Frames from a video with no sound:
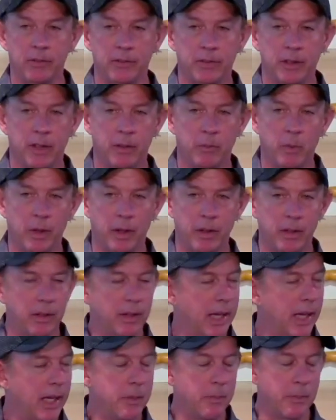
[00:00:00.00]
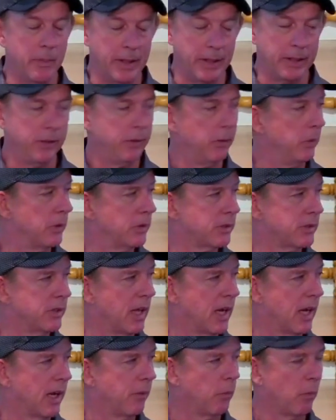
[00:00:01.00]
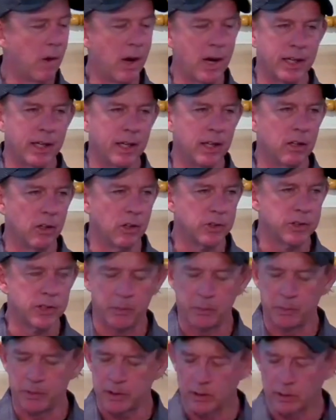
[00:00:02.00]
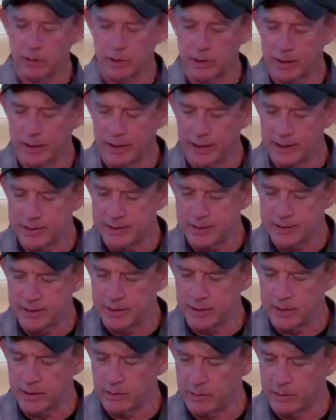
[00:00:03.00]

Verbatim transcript: and what anybody who is not walking closely with the Lord needs to do.